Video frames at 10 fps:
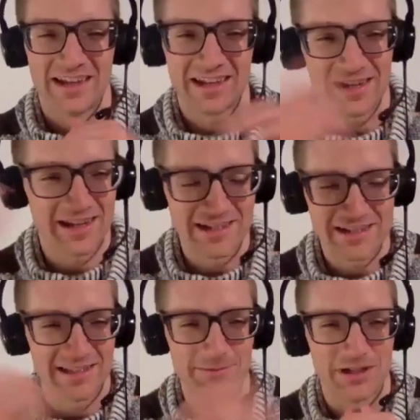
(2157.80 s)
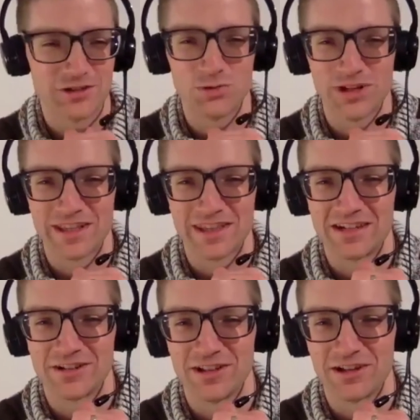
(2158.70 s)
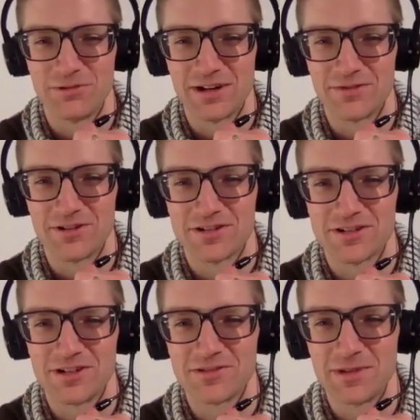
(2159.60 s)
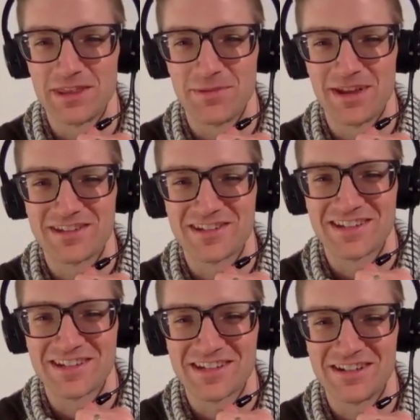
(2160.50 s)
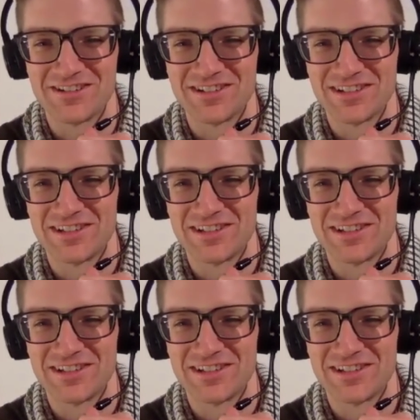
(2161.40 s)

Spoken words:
I constantly am like tweaking that to like whatever serves me the best. So